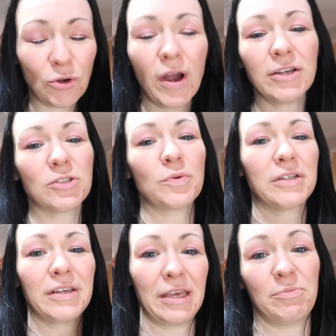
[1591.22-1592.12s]
You guys are
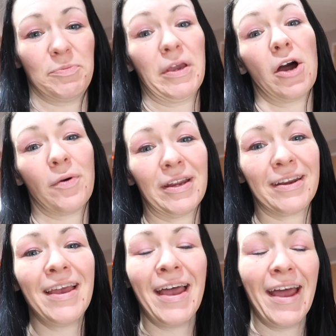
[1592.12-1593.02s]
what keeps me
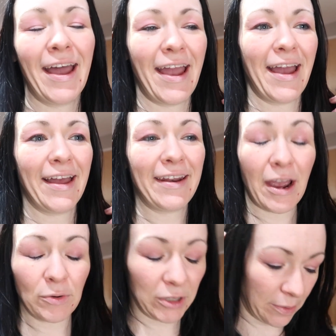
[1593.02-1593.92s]
going, and
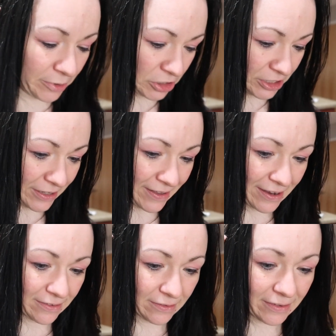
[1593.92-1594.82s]
I really appreciate
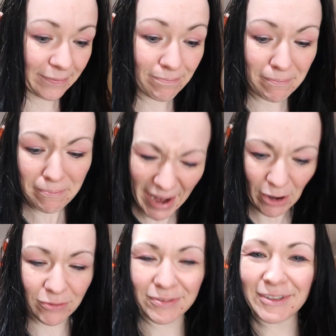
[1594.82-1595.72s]
that.
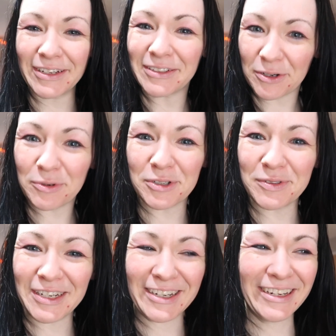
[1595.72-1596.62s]
Meow. So does
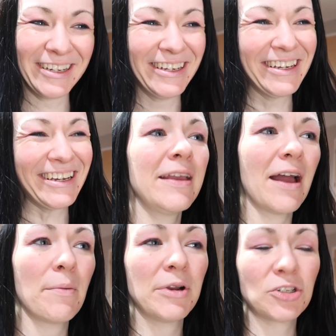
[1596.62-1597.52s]
Houdini.
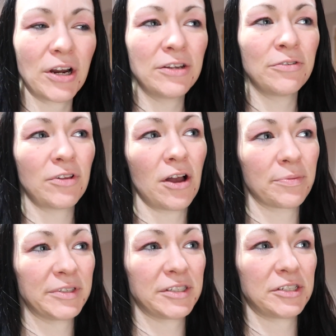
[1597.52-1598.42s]
Yeah, I'm gonna try to do
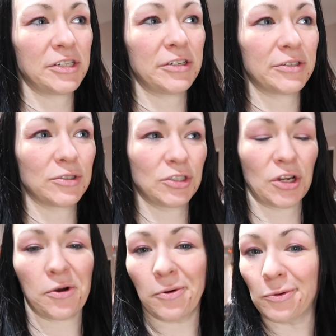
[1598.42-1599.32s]
Vlogmas this year,
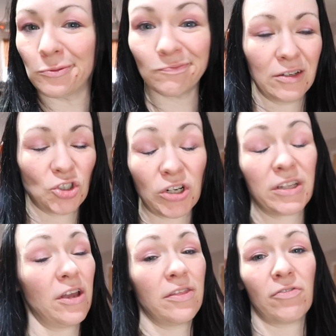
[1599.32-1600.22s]
so
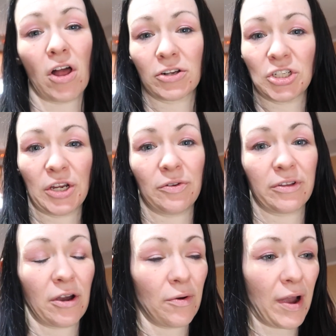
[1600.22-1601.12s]
strictly on the vlog channel
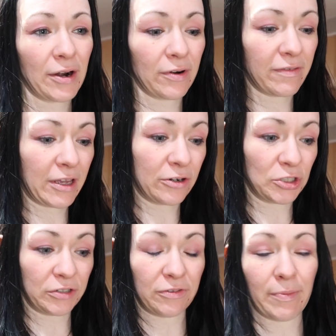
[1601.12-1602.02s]
though. I don't have the
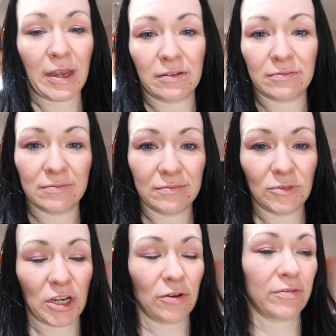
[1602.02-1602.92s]
energy for main
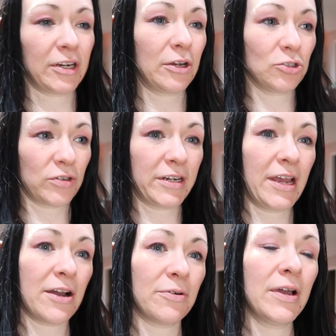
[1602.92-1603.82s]
channel videos right
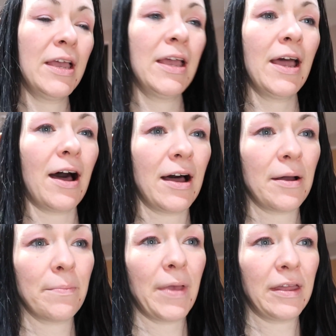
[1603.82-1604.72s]
now.
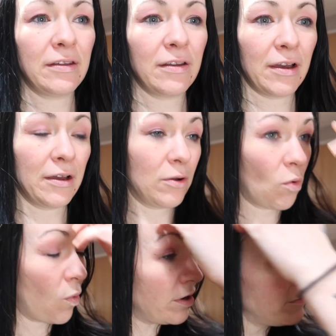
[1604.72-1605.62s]
Um, and uh,
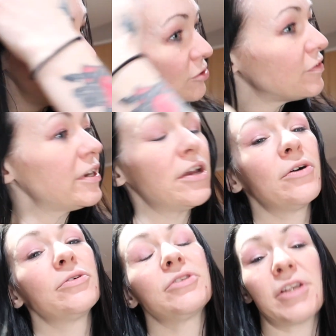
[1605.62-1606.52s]
one of those
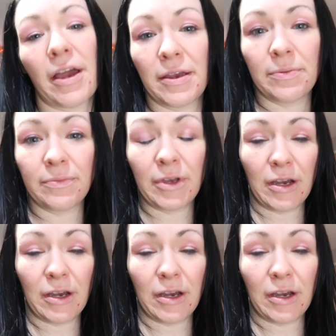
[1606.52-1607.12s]
videos, I'm,